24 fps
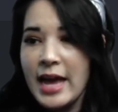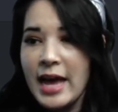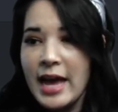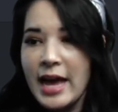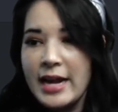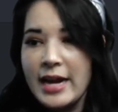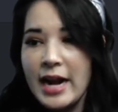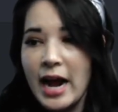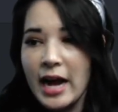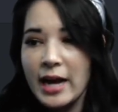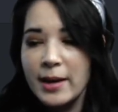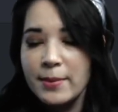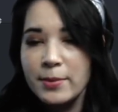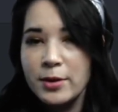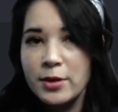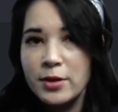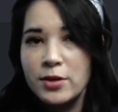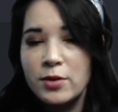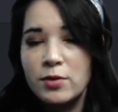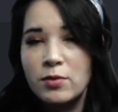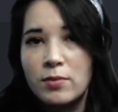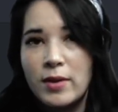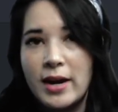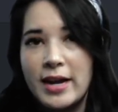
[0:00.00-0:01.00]
and I'm
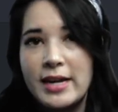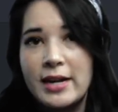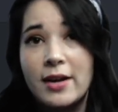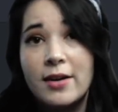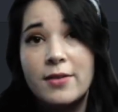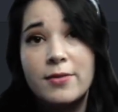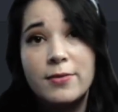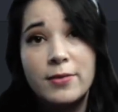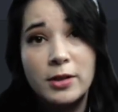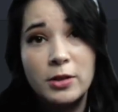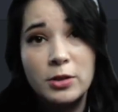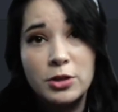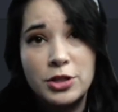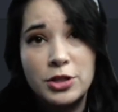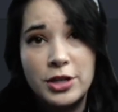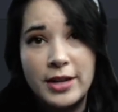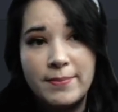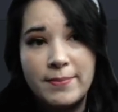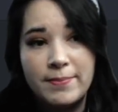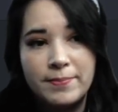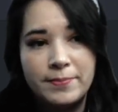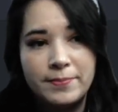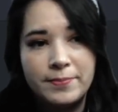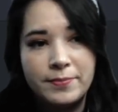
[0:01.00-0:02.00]
gonna write a
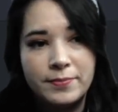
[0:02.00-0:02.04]
function.